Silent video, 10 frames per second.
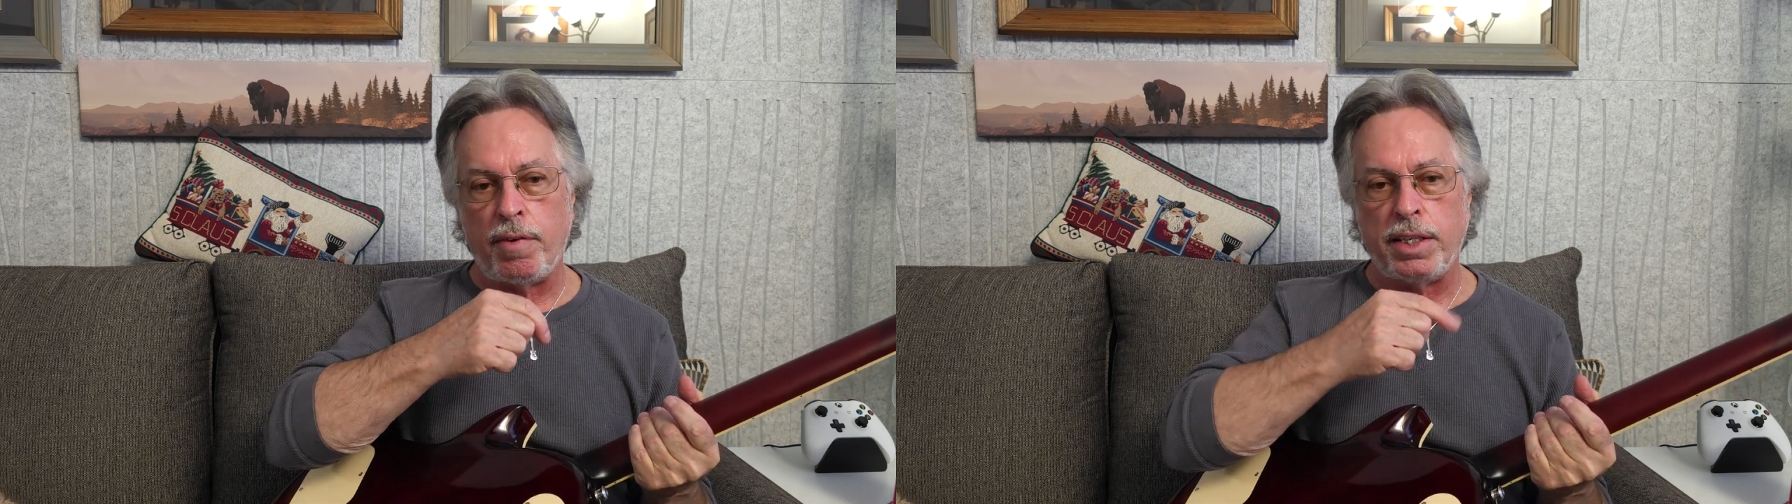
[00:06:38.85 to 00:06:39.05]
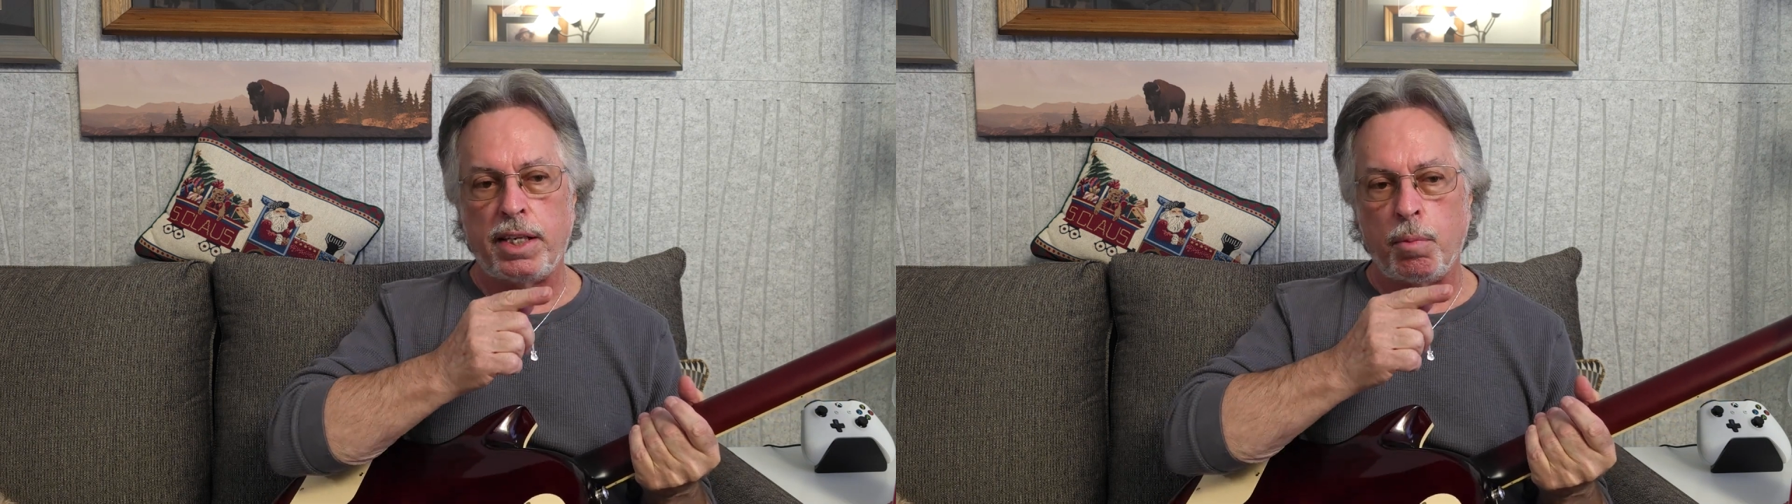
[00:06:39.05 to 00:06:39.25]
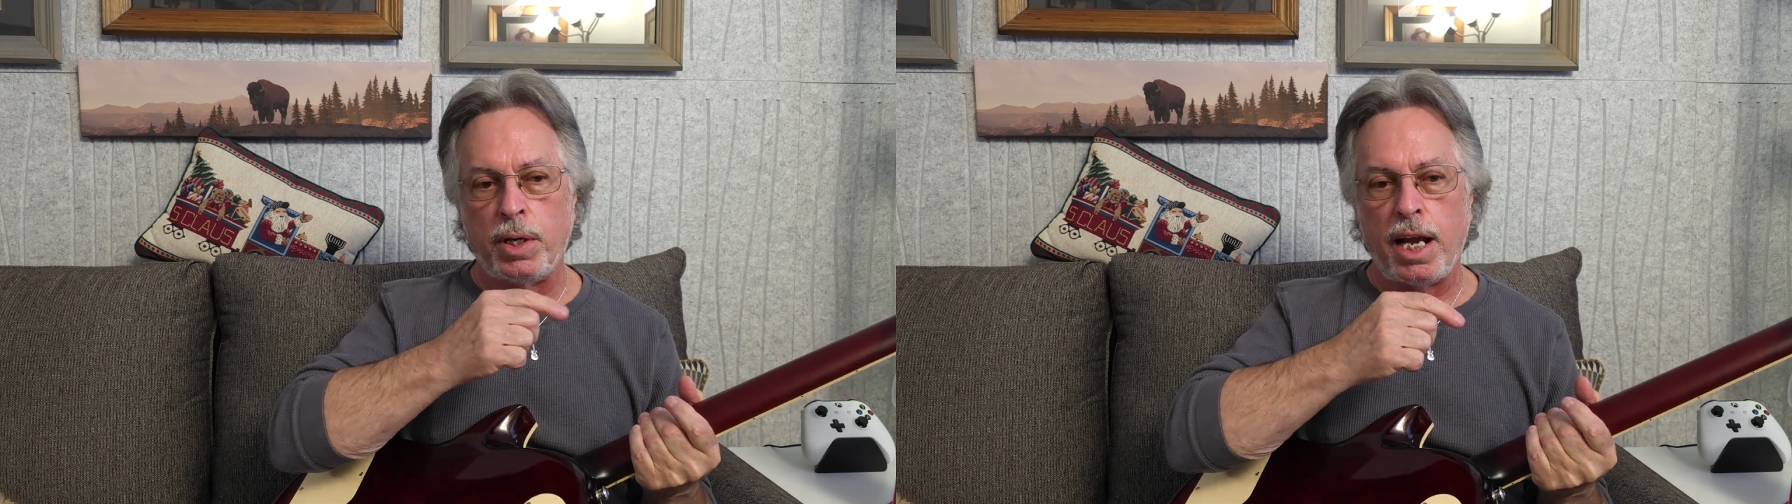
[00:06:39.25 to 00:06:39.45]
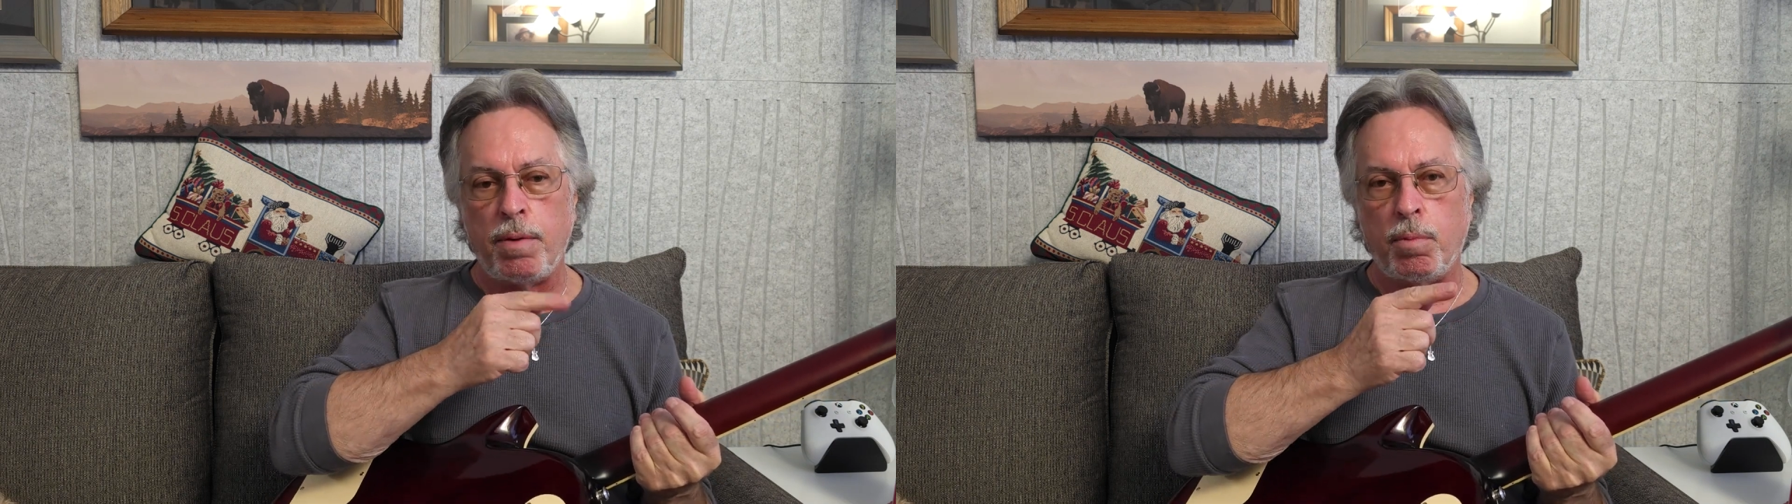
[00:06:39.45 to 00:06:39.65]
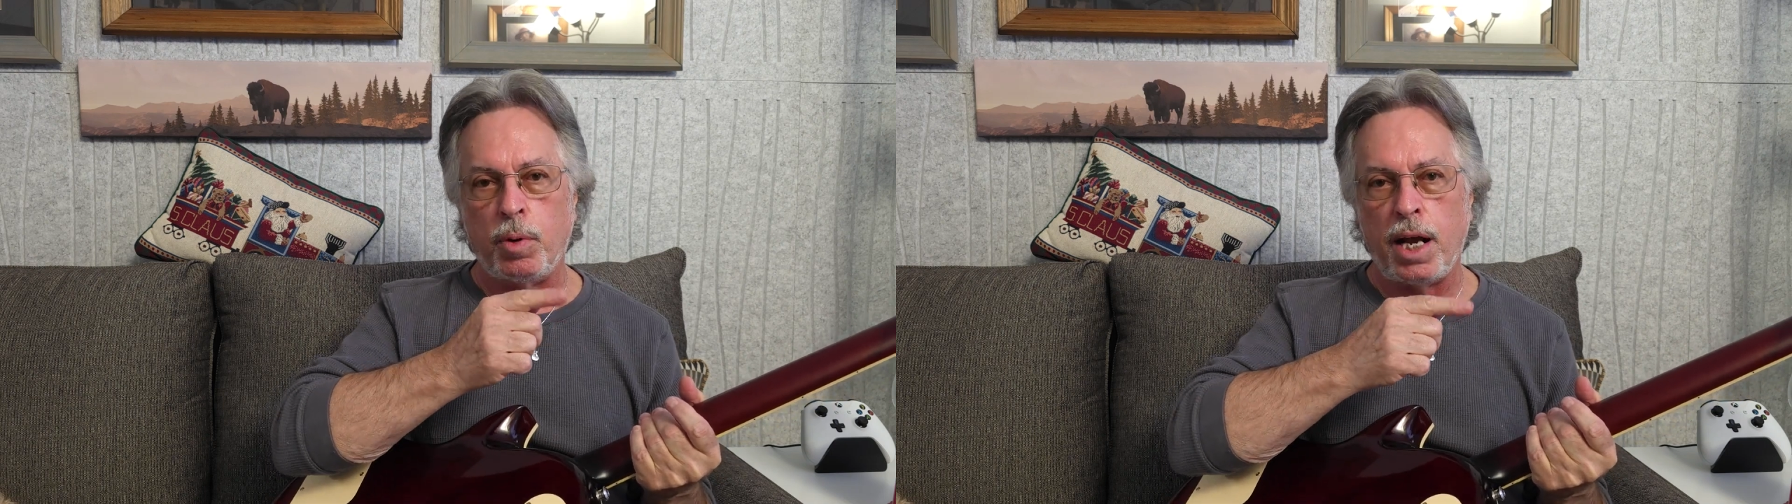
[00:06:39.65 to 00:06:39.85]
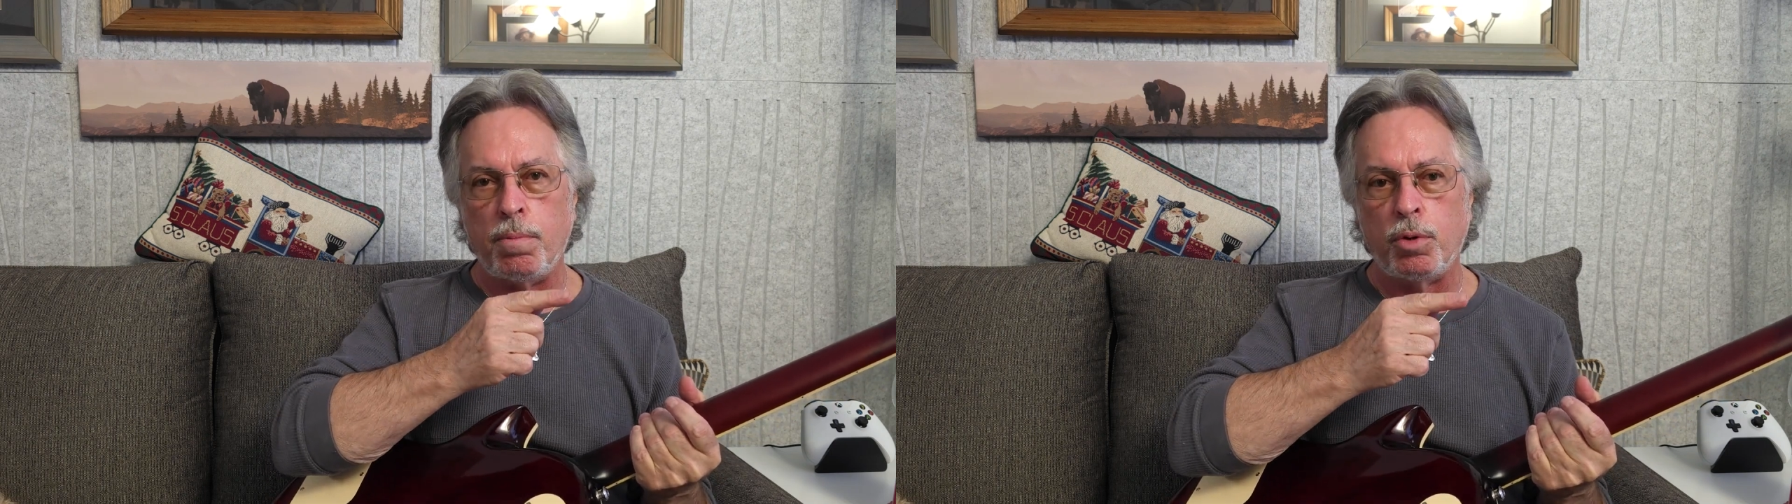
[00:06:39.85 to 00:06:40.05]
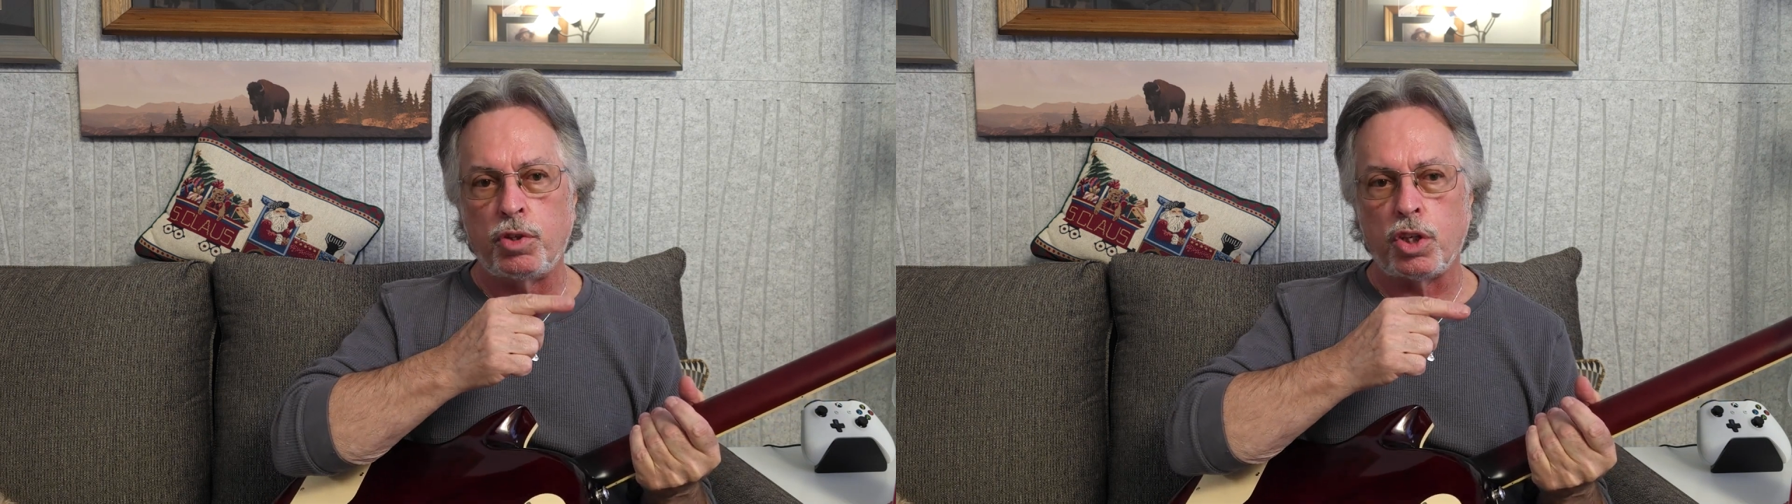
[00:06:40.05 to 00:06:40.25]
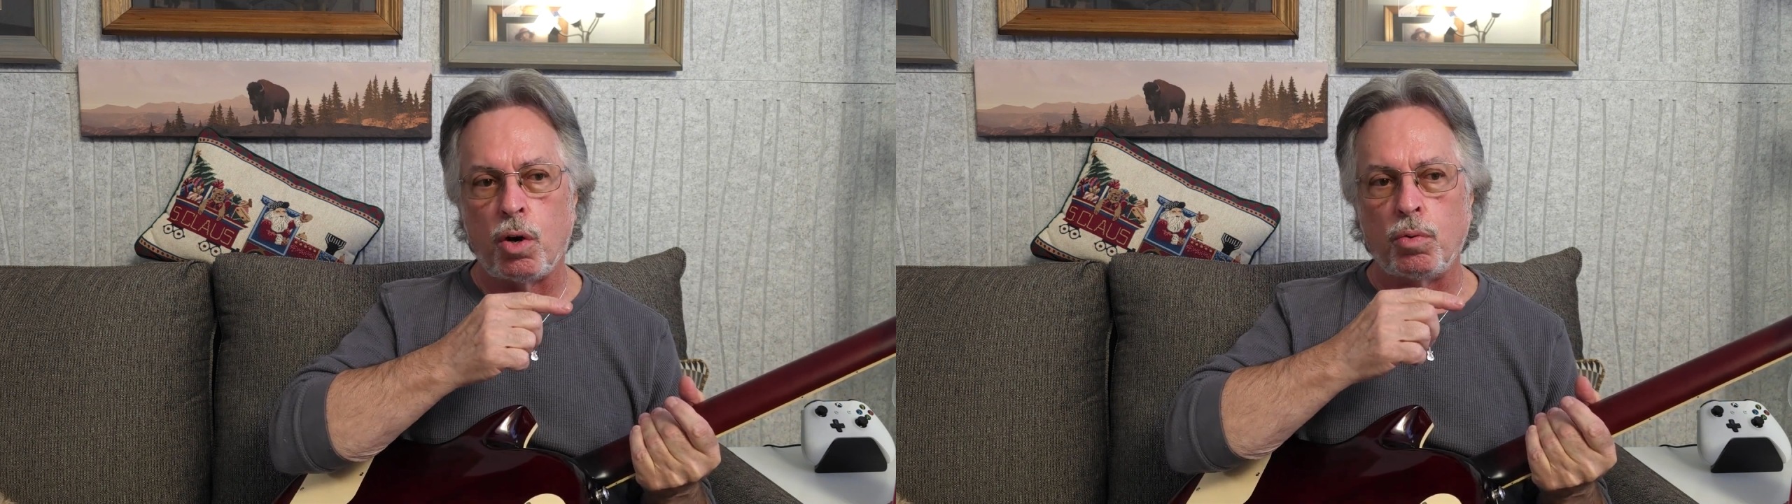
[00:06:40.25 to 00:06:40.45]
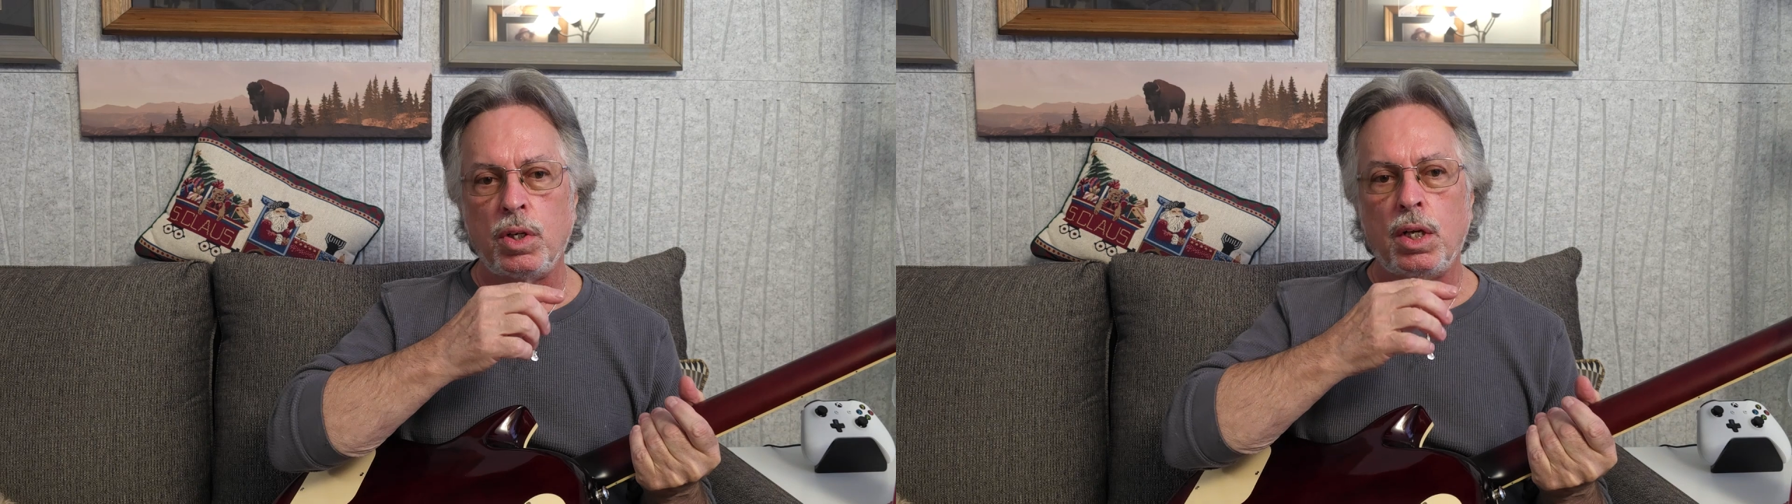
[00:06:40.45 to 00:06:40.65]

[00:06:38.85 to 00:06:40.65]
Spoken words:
they move, so